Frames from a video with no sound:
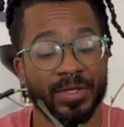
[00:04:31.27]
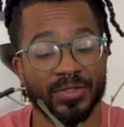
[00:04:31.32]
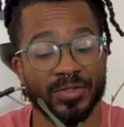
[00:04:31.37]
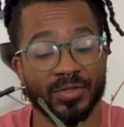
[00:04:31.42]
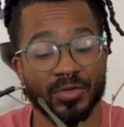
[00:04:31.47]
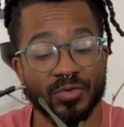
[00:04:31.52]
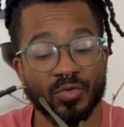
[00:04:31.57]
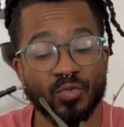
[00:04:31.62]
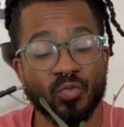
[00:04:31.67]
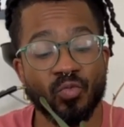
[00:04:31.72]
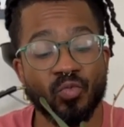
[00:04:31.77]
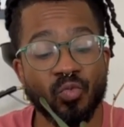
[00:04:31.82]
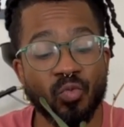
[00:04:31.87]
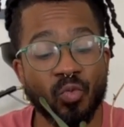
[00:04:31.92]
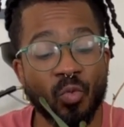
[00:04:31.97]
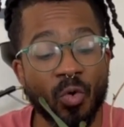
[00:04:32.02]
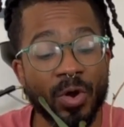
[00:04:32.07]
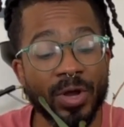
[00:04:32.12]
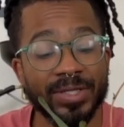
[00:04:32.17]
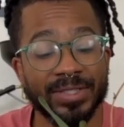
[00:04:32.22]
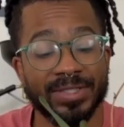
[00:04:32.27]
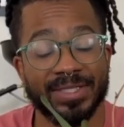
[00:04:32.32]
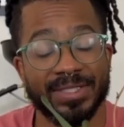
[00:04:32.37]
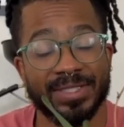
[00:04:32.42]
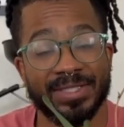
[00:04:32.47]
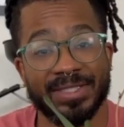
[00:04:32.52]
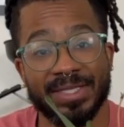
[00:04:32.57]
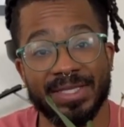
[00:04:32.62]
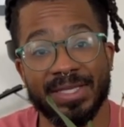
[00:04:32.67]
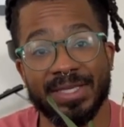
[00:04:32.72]
So you want to
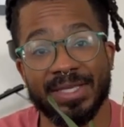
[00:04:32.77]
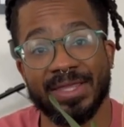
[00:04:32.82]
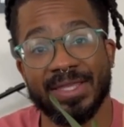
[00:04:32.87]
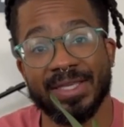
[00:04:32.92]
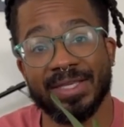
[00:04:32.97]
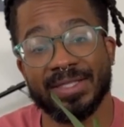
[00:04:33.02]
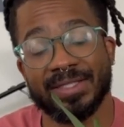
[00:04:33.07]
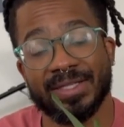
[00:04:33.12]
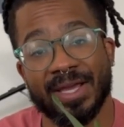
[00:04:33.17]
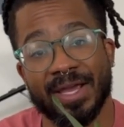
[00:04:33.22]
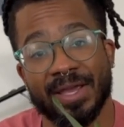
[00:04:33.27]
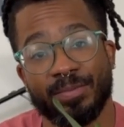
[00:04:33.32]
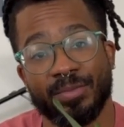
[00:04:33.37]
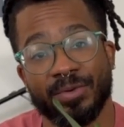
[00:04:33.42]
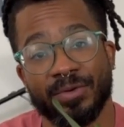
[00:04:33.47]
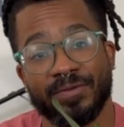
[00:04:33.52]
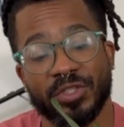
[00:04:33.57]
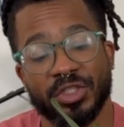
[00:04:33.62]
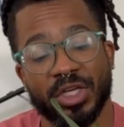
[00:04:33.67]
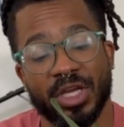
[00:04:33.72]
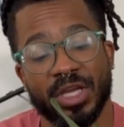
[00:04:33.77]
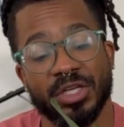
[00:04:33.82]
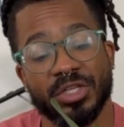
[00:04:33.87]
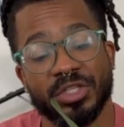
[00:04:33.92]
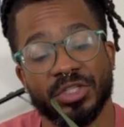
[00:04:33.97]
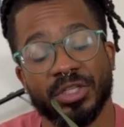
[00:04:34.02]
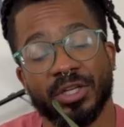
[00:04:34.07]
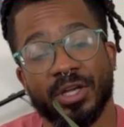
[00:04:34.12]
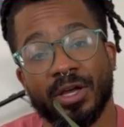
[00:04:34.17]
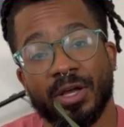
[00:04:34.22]
see this type of
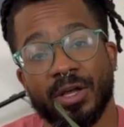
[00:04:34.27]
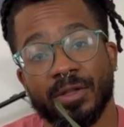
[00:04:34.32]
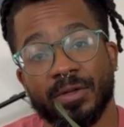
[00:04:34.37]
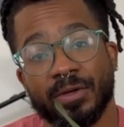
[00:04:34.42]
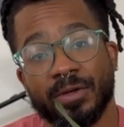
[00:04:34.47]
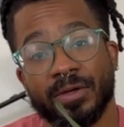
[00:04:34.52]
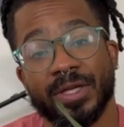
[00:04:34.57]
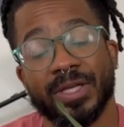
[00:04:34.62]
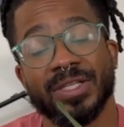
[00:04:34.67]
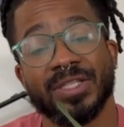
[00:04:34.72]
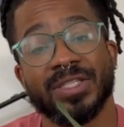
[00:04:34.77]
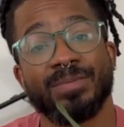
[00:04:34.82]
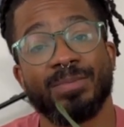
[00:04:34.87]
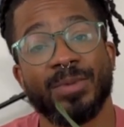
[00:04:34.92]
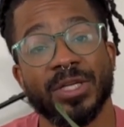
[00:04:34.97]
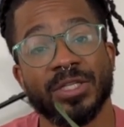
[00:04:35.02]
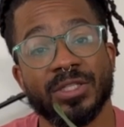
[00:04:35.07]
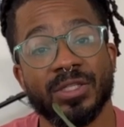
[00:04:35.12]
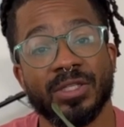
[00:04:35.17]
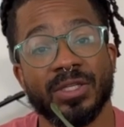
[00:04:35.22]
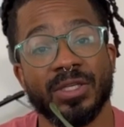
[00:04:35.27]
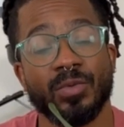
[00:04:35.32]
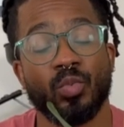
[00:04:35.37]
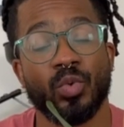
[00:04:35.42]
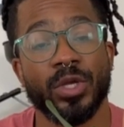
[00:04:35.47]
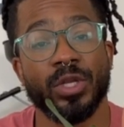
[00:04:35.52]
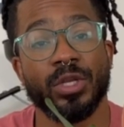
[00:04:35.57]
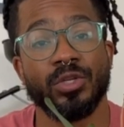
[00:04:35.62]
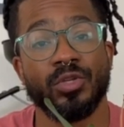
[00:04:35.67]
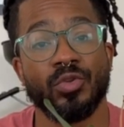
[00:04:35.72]
change in color, especially
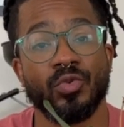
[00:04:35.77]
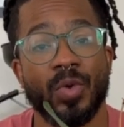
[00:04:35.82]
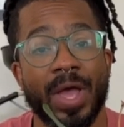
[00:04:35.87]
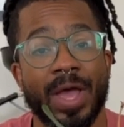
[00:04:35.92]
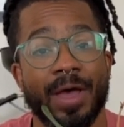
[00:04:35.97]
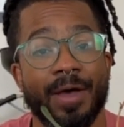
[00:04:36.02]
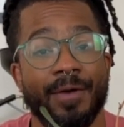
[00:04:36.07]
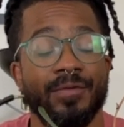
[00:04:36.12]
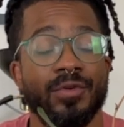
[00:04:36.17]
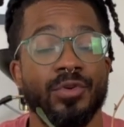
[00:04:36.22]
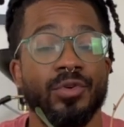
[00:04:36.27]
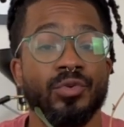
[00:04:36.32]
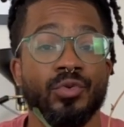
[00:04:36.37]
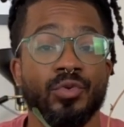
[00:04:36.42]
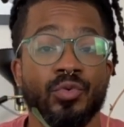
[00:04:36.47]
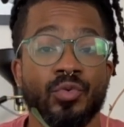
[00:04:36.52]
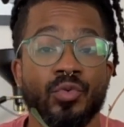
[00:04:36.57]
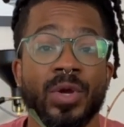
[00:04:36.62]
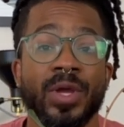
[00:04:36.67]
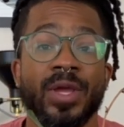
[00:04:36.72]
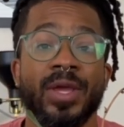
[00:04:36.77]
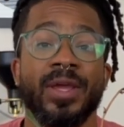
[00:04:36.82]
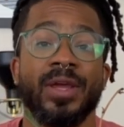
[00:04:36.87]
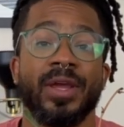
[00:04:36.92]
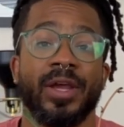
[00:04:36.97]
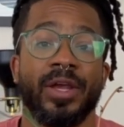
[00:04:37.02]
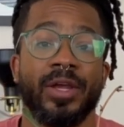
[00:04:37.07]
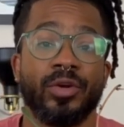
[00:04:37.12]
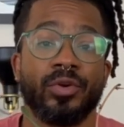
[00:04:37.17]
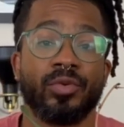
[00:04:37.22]
when you have new
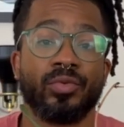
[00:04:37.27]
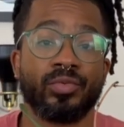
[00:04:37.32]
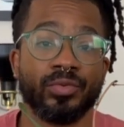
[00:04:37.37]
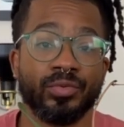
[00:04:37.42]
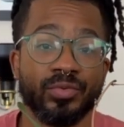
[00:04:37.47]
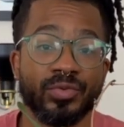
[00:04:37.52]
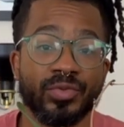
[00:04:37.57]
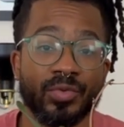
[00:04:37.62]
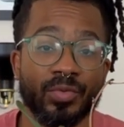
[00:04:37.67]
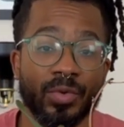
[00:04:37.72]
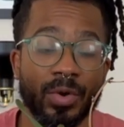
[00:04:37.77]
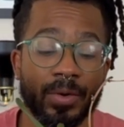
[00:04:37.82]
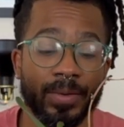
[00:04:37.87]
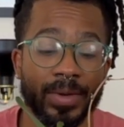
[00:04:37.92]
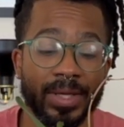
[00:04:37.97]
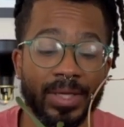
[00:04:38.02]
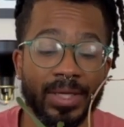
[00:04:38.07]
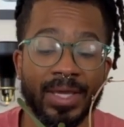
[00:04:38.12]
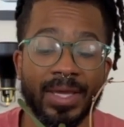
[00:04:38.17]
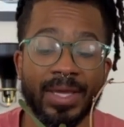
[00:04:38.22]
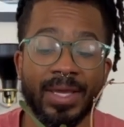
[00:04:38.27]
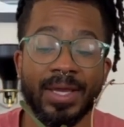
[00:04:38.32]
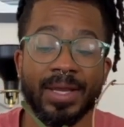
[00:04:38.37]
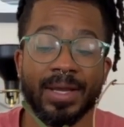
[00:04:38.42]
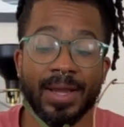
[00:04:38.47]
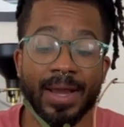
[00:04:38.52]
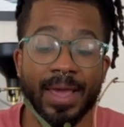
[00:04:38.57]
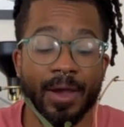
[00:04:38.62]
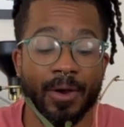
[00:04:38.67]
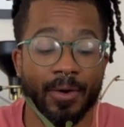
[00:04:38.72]
air roots growing.
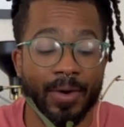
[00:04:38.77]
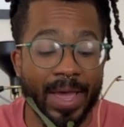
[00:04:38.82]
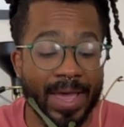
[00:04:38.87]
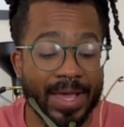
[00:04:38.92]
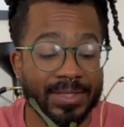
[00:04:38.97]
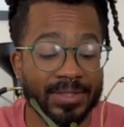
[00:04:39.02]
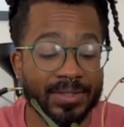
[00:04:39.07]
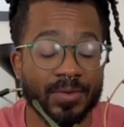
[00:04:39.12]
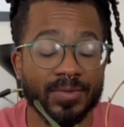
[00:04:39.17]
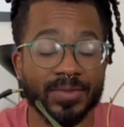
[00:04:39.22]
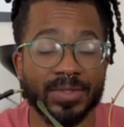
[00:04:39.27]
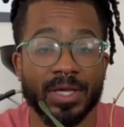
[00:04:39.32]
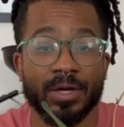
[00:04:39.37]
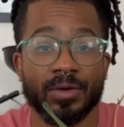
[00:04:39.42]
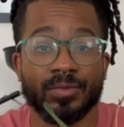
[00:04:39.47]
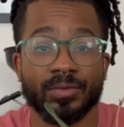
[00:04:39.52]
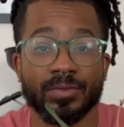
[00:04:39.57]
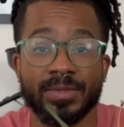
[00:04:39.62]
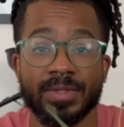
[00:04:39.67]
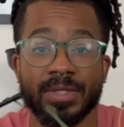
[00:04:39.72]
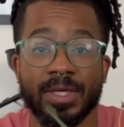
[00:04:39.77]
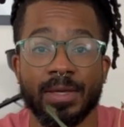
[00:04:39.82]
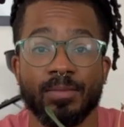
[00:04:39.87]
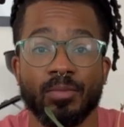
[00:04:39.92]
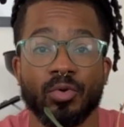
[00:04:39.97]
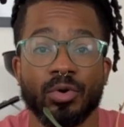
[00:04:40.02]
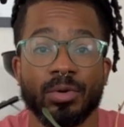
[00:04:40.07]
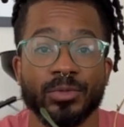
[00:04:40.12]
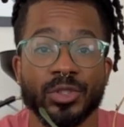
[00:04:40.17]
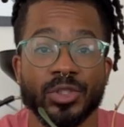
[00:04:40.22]
Now, as those air roots get
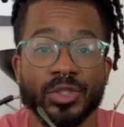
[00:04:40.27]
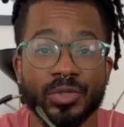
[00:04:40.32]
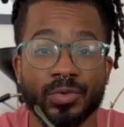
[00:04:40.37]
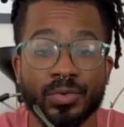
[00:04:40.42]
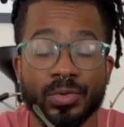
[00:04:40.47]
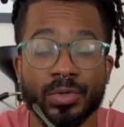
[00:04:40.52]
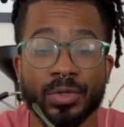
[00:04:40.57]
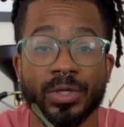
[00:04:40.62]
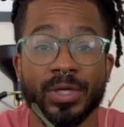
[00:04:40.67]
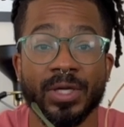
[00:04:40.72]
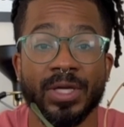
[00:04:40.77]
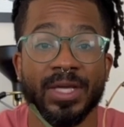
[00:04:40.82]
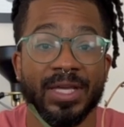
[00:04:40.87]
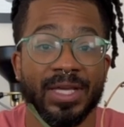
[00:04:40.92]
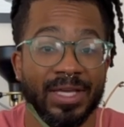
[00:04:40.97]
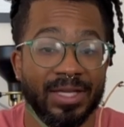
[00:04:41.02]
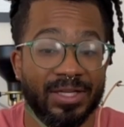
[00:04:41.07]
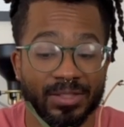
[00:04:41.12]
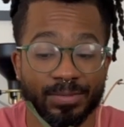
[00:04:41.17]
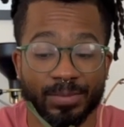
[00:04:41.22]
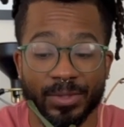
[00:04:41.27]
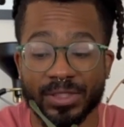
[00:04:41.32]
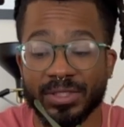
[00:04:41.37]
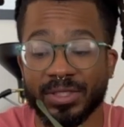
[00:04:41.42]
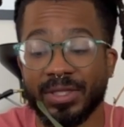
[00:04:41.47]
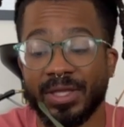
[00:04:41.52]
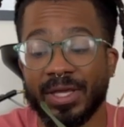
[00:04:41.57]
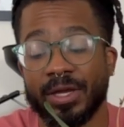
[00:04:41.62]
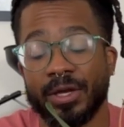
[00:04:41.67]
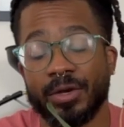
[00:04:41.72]
more mature, and
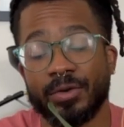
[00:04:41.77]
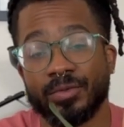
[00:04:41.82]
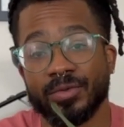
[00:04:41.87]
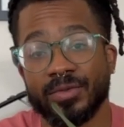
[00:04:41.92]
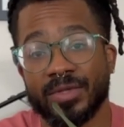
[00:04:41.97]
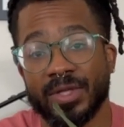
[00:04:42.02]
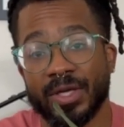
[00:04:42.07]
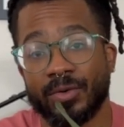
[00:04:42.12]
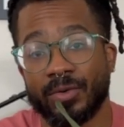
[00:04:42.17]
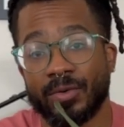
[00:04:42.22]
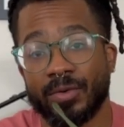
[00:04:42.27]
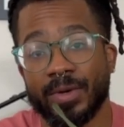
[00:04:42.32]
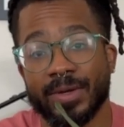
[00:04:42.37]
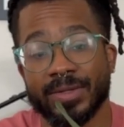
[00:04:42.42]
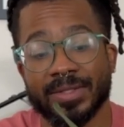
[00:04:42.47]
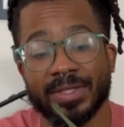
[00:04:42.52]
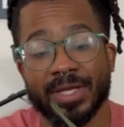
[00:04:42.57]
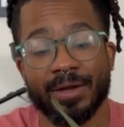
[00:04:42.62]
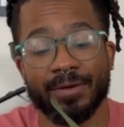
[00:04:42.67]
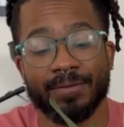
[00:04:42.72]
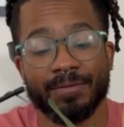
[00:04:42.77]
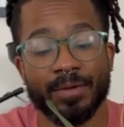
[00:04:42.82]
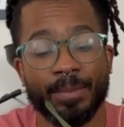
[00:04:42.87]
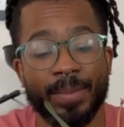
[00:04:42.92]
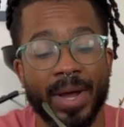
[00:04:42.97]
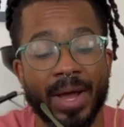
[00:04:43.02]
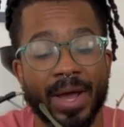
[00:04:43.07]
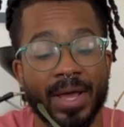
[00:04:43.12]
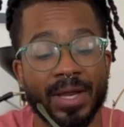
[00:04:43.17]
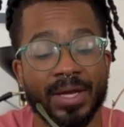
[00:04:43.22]
especially the air roots that grow outside of the
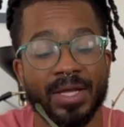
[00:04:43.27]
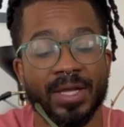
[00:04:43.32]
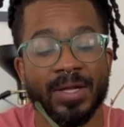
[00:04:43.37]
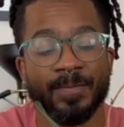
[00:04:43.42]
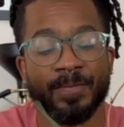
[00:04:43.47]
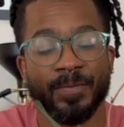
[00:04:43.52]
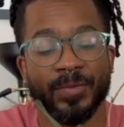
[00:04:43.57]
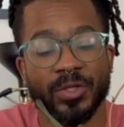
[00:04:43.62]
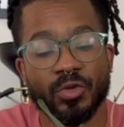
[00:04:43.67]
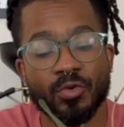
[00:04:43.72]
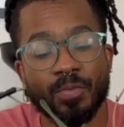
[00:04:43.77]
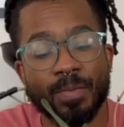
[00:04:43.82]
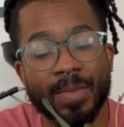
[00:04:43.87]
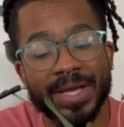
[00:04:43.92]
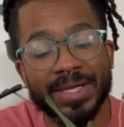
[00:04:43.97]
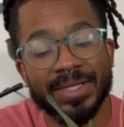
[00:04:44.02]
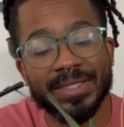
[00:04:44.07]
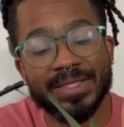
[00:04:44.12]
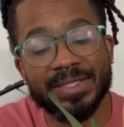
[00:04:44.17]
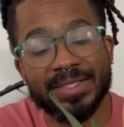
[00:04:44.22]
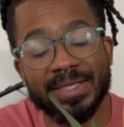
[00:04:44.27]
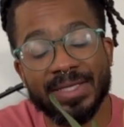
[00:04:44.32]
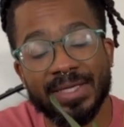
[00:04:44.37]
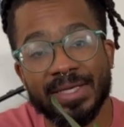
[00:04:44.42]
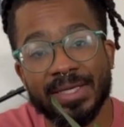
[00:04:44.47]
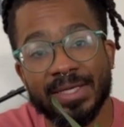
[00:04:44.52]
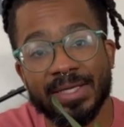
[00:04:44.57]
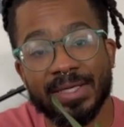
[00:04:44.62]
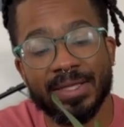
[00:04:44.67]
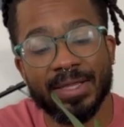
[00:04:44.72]
pot, you might
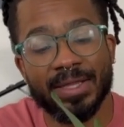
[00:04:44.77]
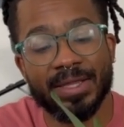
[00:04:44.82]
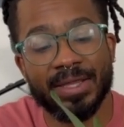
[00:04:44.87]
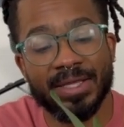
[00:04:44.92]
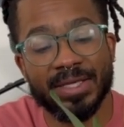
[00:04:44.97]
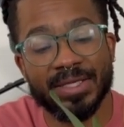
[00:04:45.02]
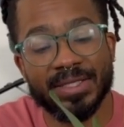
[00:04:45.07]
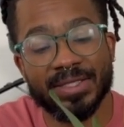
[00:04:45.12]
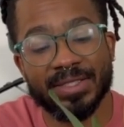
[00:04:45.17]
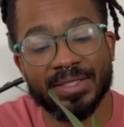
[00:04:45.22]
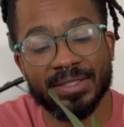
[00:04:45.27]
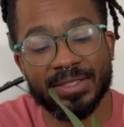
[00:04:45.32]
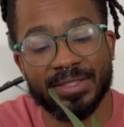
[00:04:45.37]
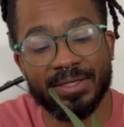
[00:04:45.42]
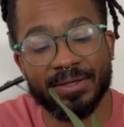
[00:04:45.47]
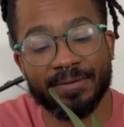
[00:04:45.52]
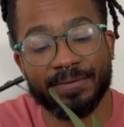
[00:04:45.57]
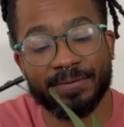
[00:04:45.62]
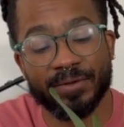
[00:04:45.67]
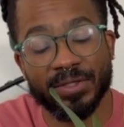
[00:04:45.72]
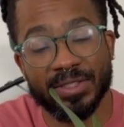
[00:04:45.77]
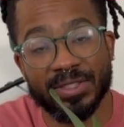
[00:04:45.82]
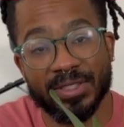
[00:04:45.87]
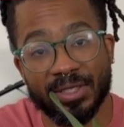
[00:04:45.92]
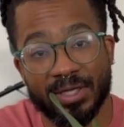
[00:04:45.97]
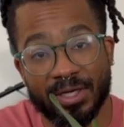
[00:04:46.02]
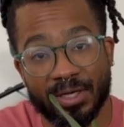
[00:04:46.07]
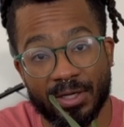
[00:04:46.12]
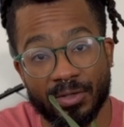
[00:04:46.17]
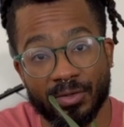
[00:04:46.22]
see this difference
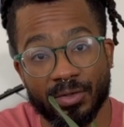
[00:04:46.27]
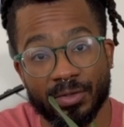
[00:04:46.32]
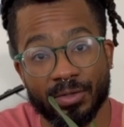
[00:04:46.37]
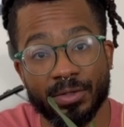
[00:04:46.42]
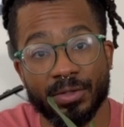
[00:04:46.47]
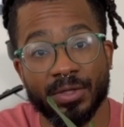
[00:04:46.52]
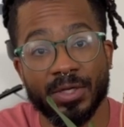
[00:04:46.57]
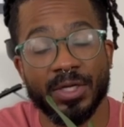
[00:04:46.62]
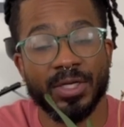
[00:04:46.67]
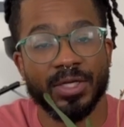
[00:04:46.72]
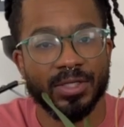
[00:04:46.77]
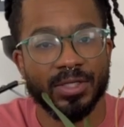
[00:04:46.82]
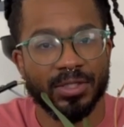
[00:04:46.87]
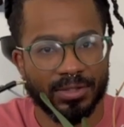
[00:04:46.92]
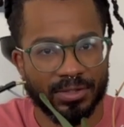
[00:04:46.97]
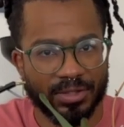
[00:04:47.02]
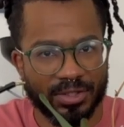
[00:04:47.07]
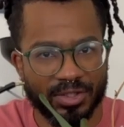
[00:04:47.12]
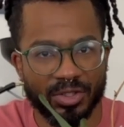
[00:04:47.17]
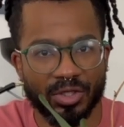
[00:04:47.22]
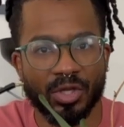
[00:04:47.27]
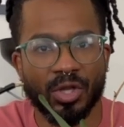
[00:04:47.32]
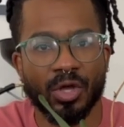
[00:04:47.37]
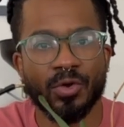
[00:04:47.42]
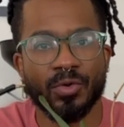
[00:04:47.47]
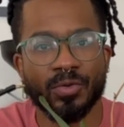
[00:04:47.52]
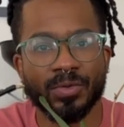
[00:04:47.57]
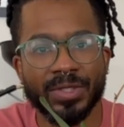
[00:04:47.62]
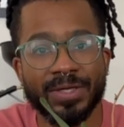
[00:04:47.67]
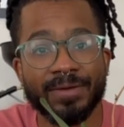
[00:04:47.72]
in color
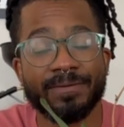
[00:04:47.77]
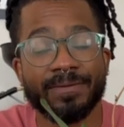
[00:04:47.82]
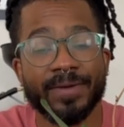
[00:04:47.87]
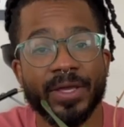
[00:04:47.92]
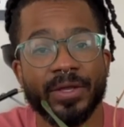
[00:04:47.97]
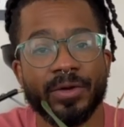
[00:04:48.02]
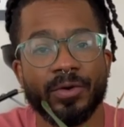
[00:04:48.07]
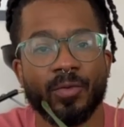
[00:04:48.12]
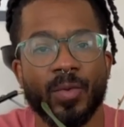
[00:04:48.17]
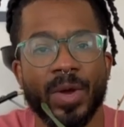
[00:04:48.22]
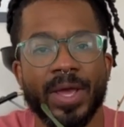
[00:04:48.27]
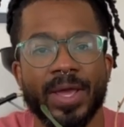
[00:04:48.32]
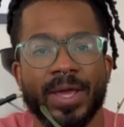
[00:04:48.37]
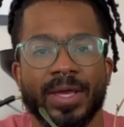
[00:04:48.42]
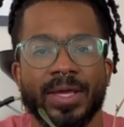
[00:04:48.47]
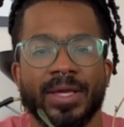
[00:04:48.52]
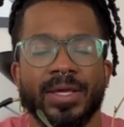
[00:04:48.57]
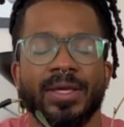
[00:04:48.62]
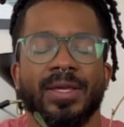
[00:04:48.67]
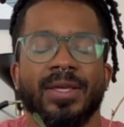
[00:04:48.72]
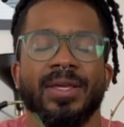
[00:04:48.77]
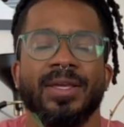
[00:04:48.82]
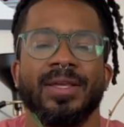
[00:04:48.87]
slowly fade away.